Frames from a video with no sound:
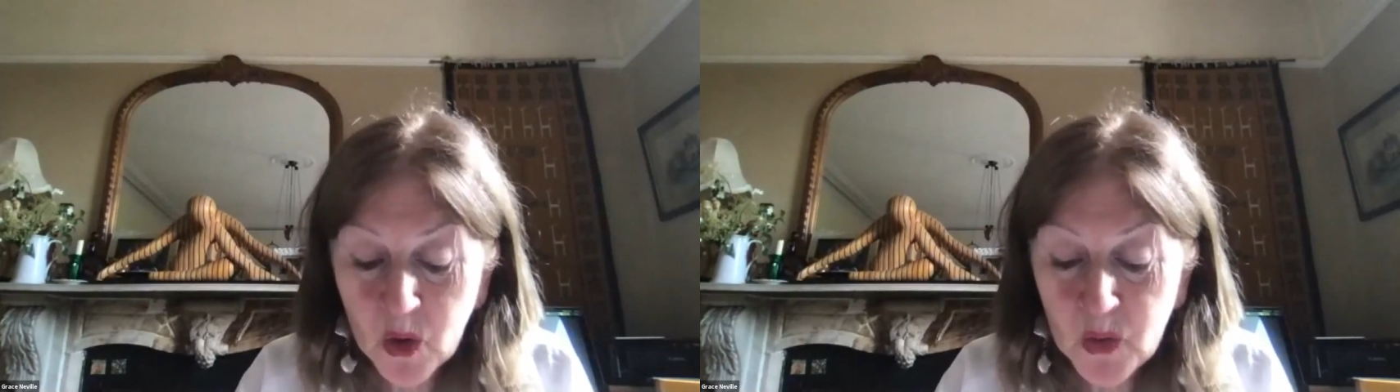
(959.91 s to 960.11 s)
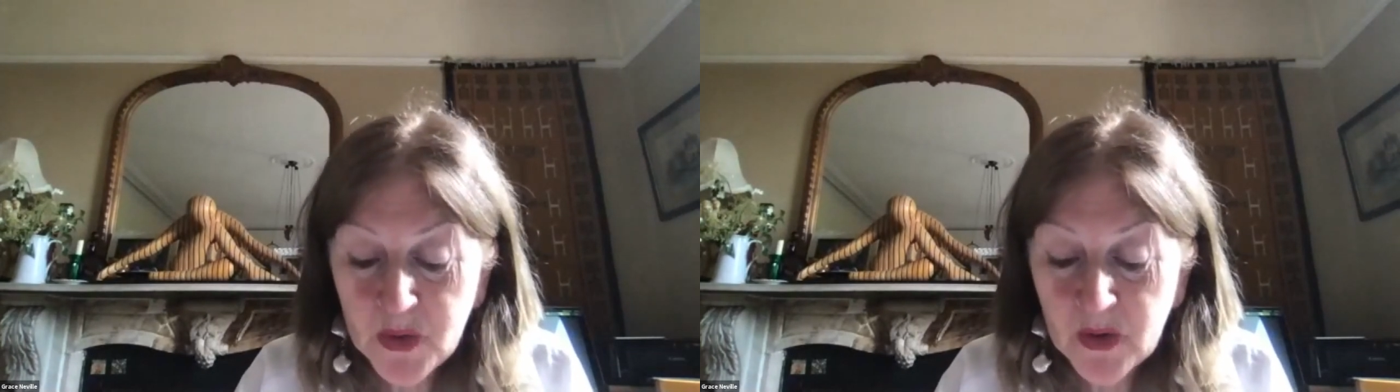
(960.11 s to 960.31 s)

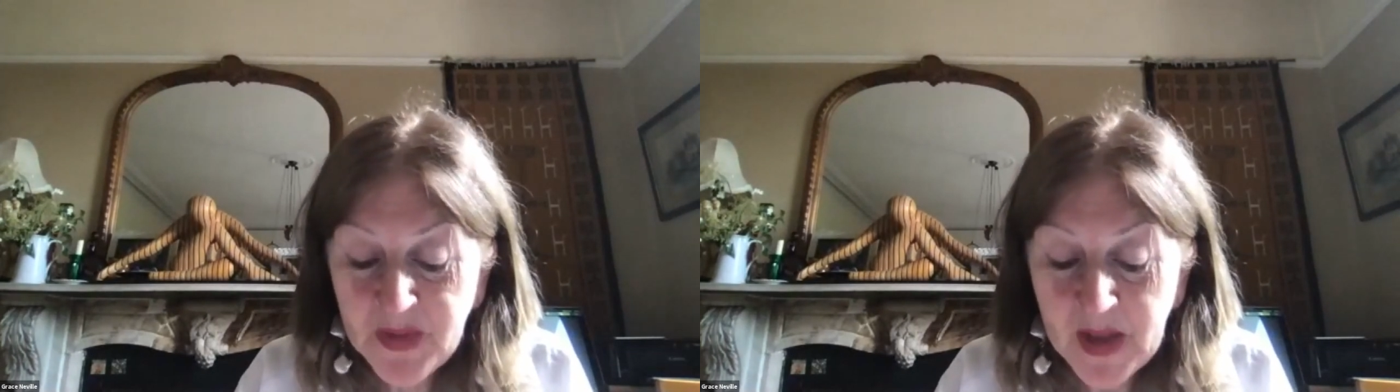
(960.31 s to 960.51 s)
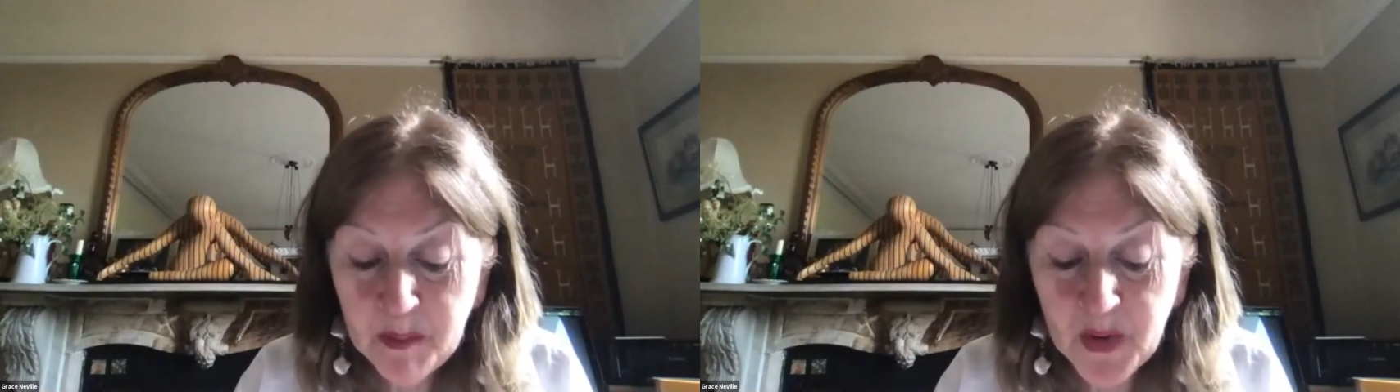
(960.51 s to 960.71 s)
owner
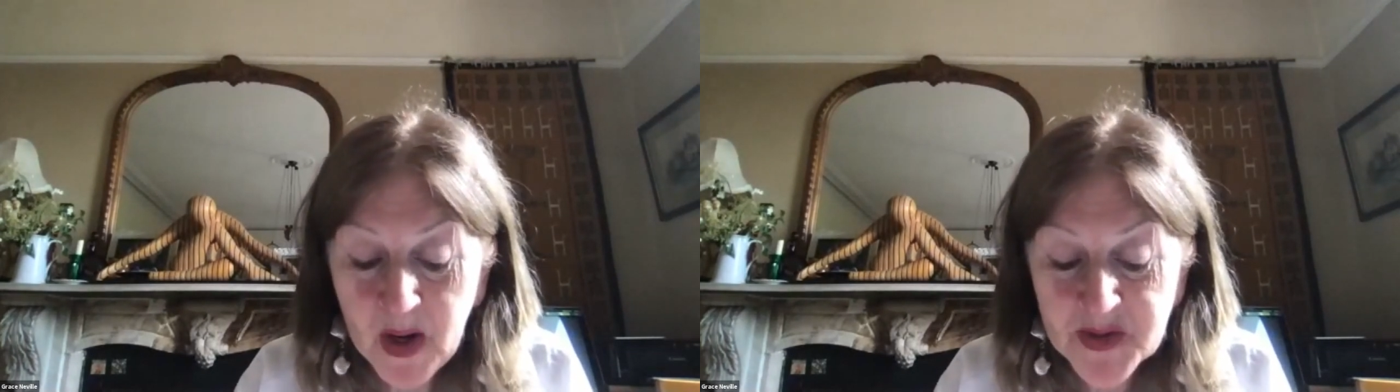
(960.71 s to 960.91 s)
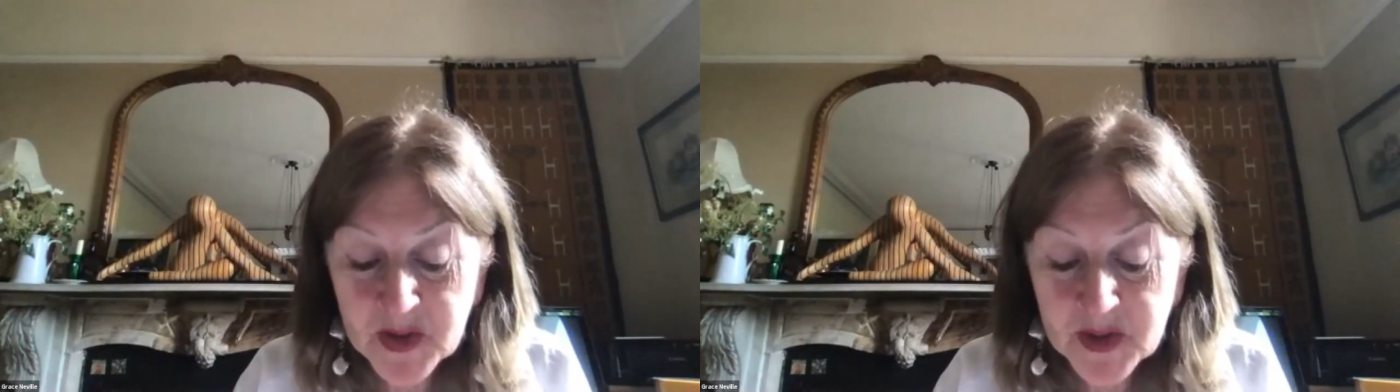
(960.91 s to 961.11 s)
then
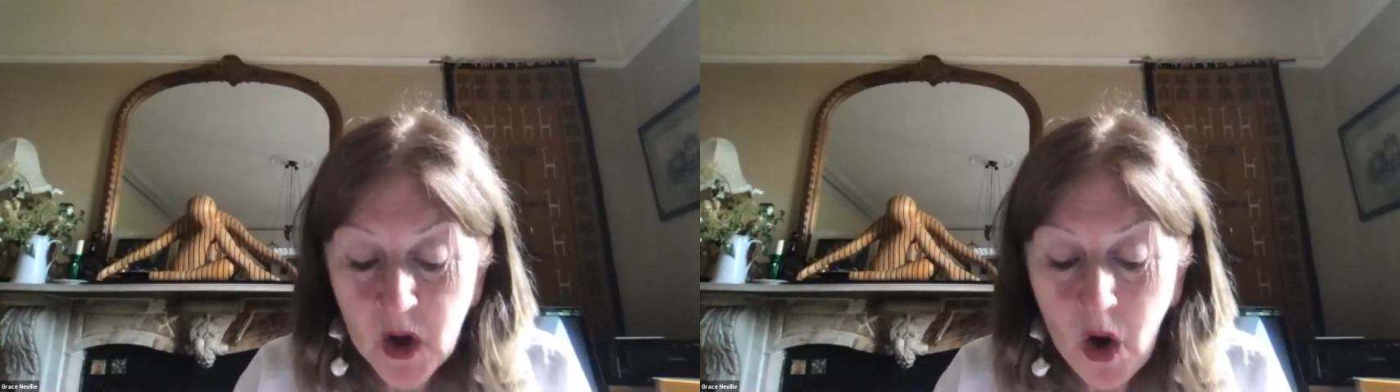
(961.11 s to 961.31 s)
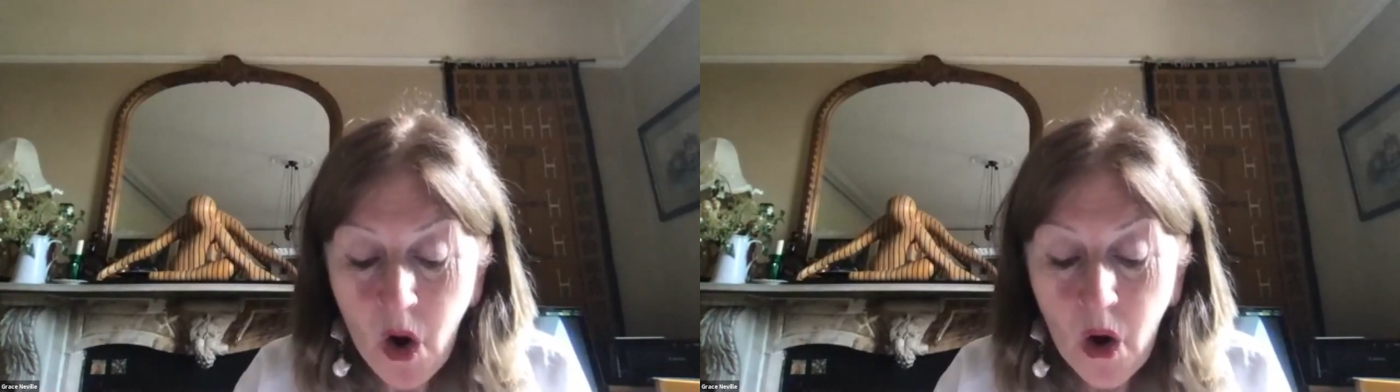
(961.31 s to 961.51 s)
present,
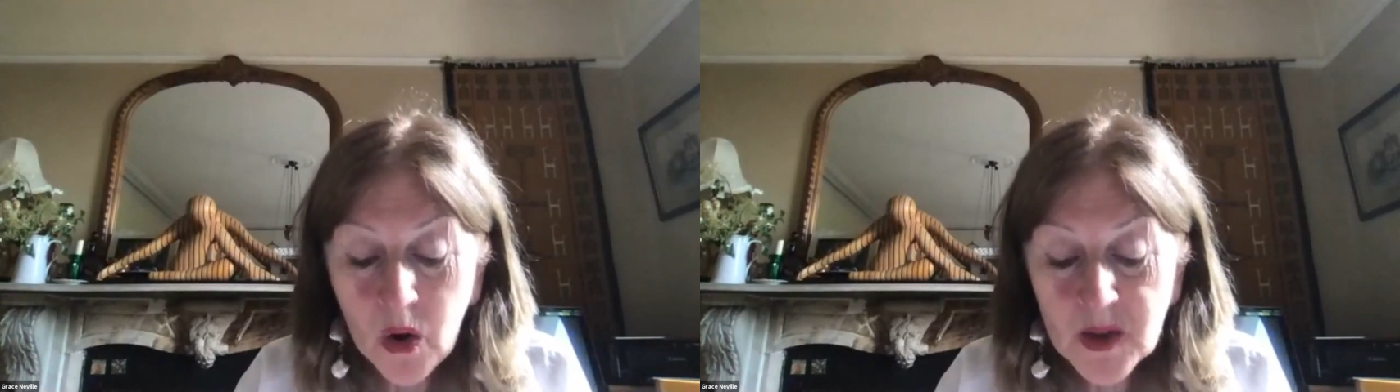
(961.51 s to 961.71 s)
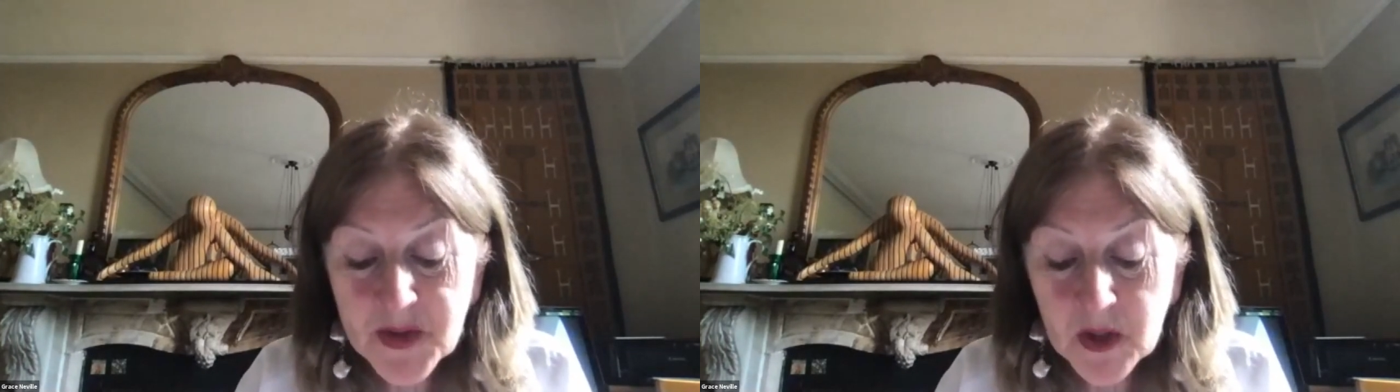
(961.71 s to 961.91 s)

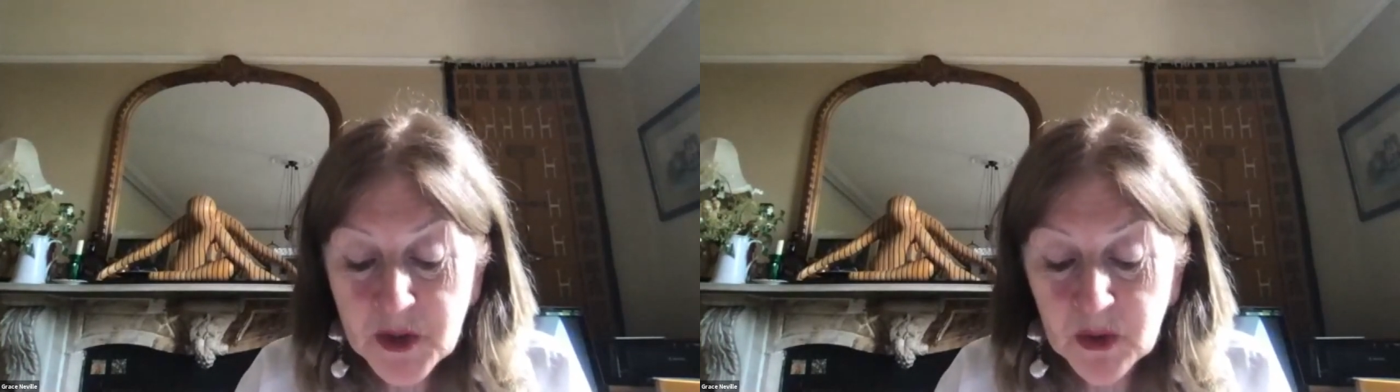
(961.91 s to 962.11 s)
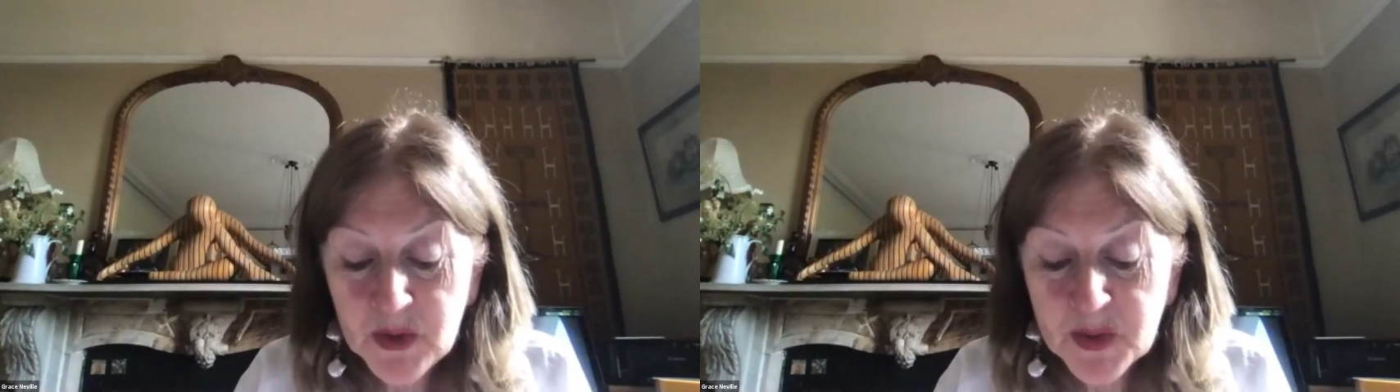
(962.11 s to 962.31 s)
all
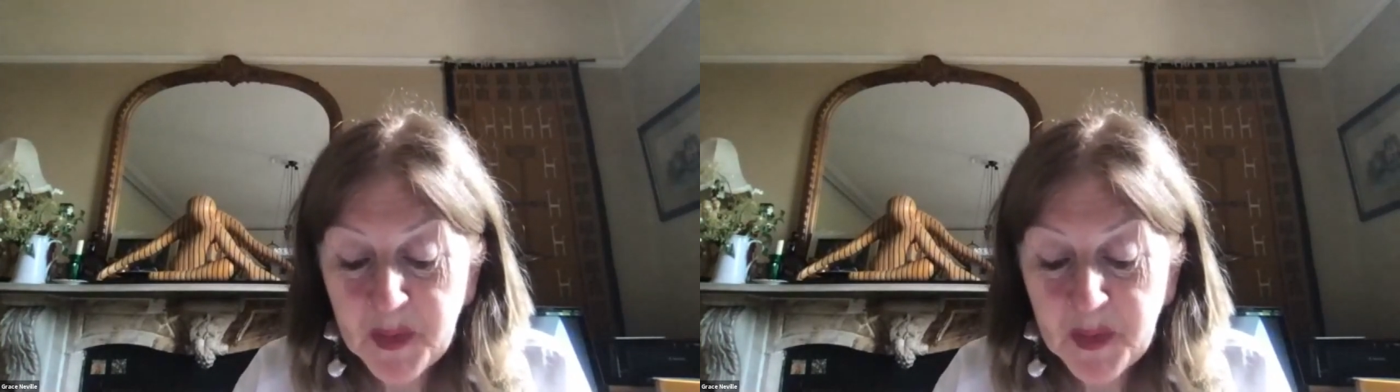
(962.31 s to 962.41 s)
such goods